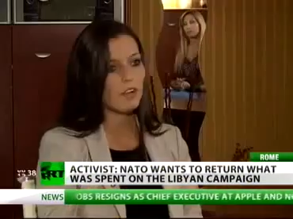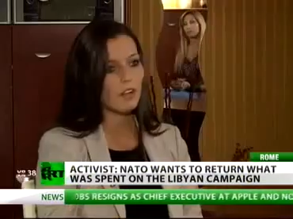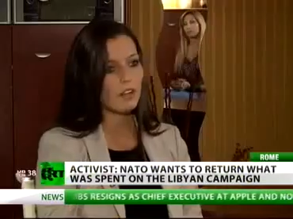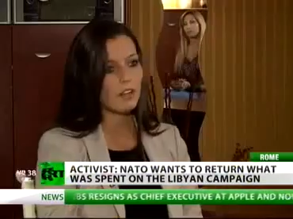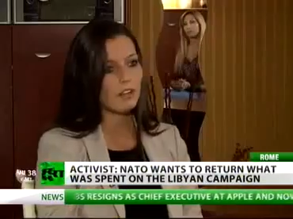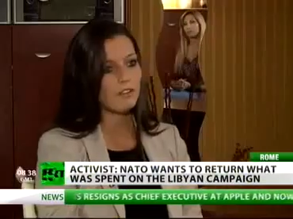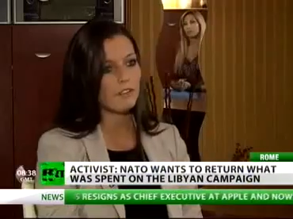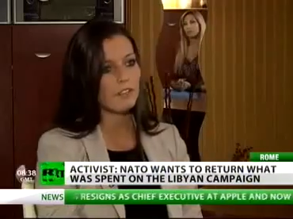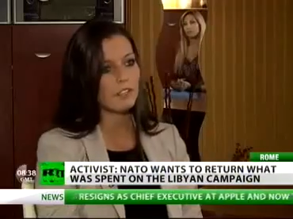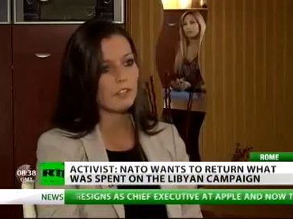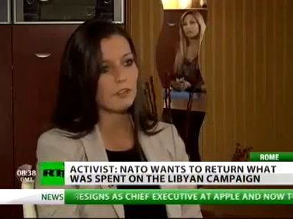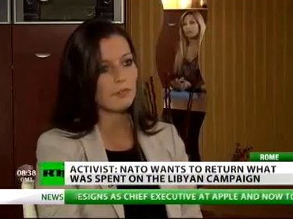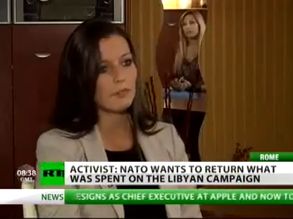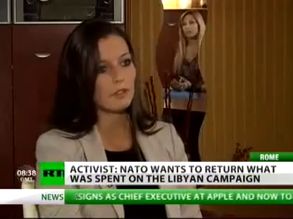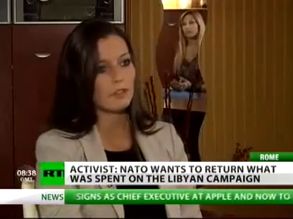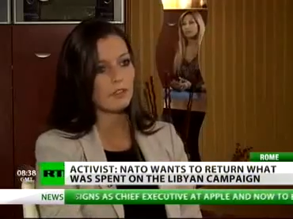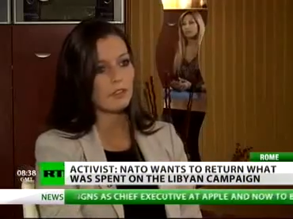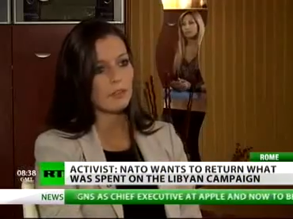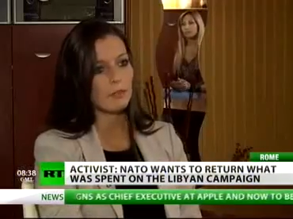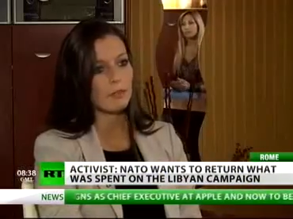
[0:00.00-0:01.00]
Are there fears
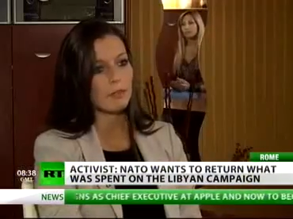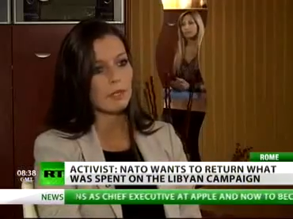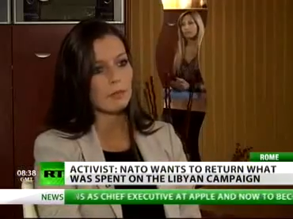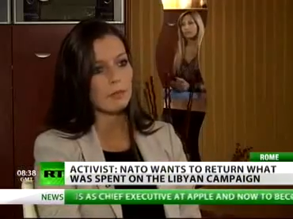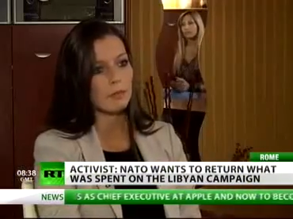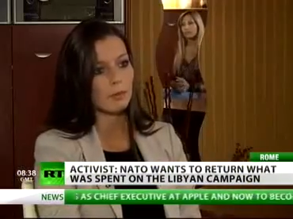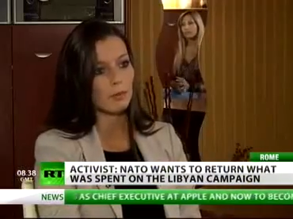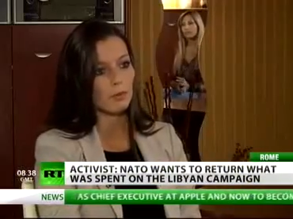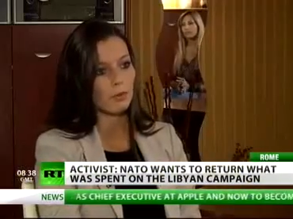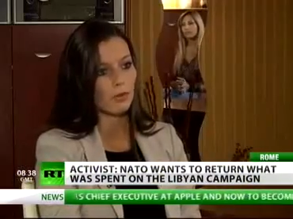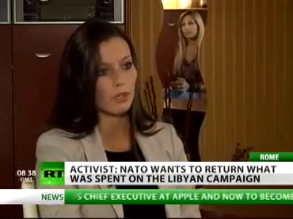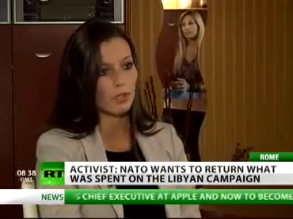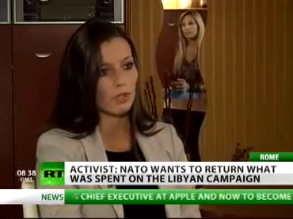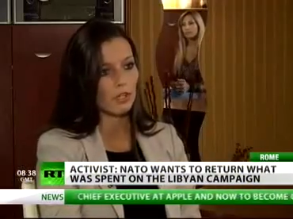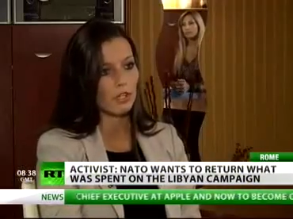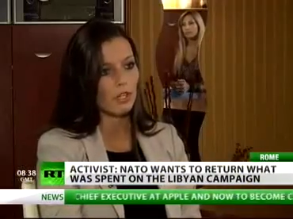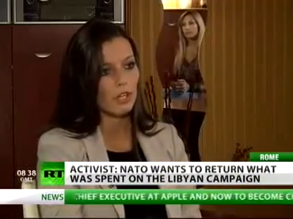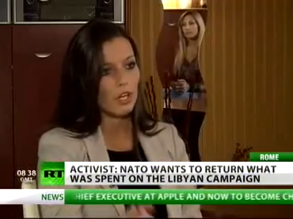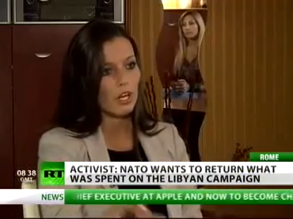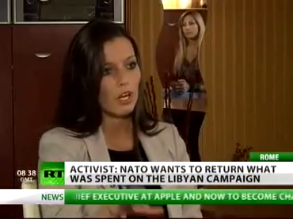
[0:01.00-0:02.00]
amongst the people
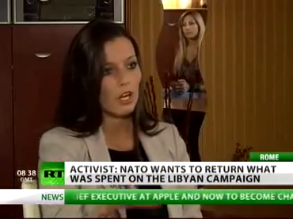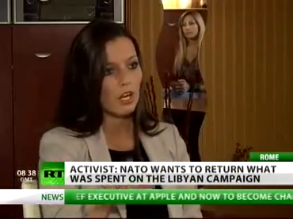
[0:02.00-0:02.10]
that